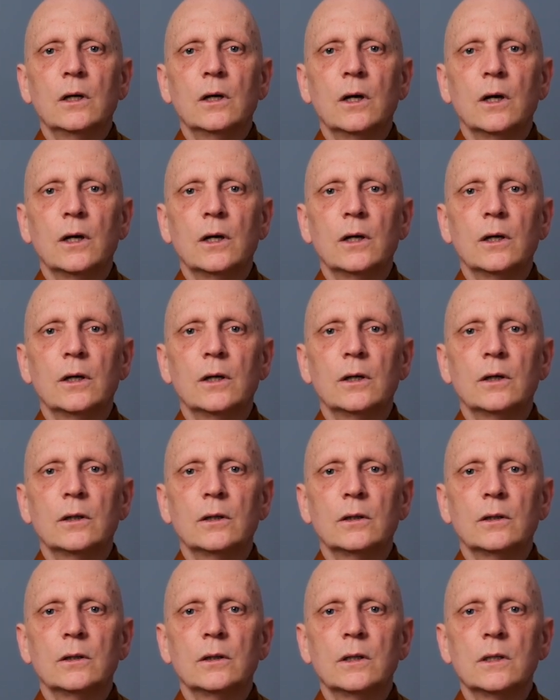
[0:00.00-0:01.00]

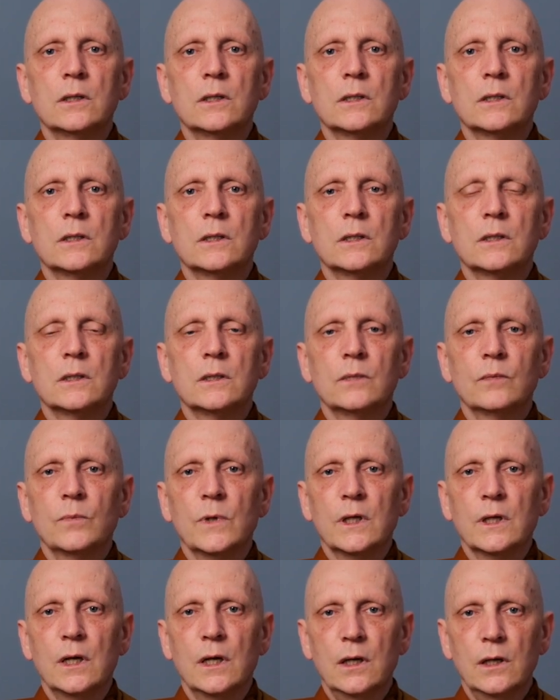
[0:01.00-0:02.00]
are
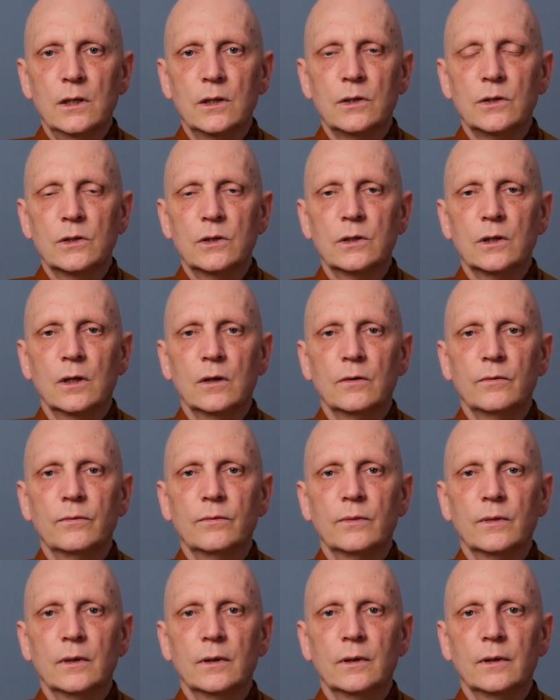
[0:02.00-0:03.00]
because
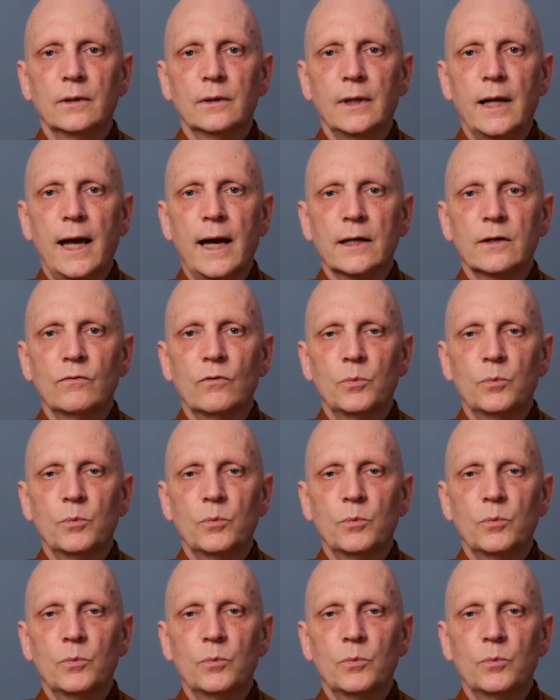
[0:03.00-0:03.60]
of a lack of